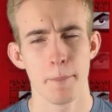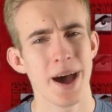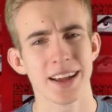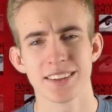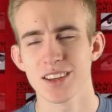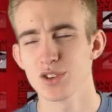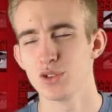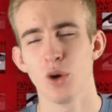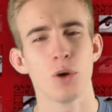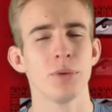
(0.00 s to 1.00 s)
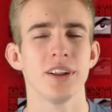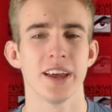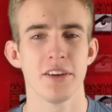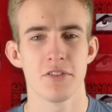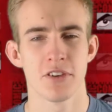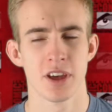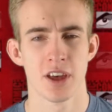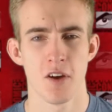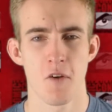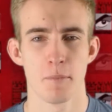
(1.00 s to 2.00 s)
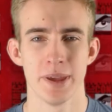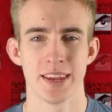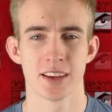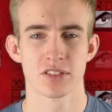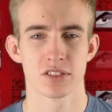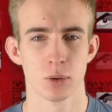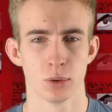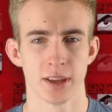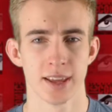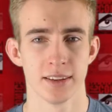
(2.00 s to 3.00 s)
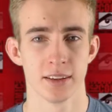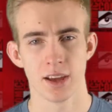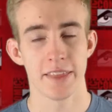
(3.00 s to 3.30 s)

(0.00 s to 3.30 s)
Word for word: back to his normal life of being a school kid.